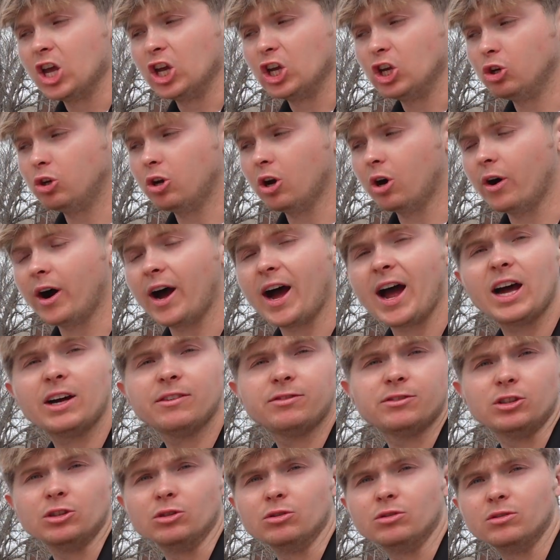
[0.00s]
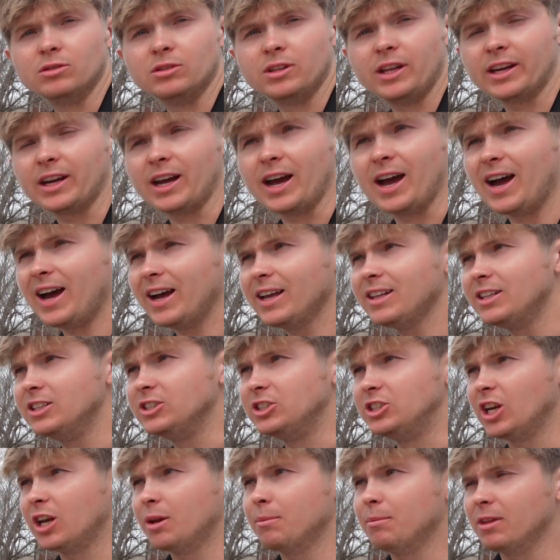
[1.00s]
You don't have to. Like, I
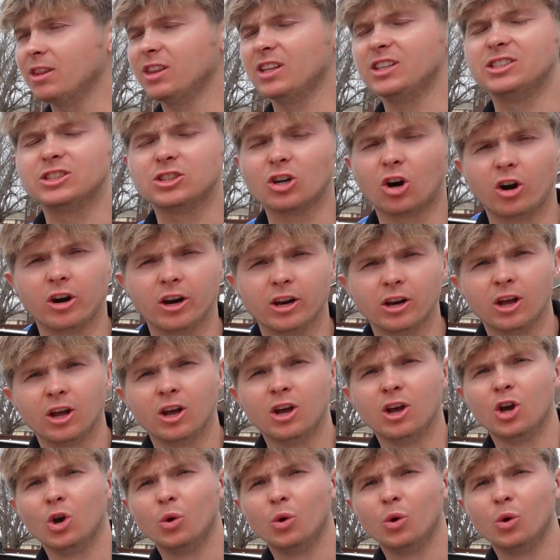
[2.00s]
legitimately started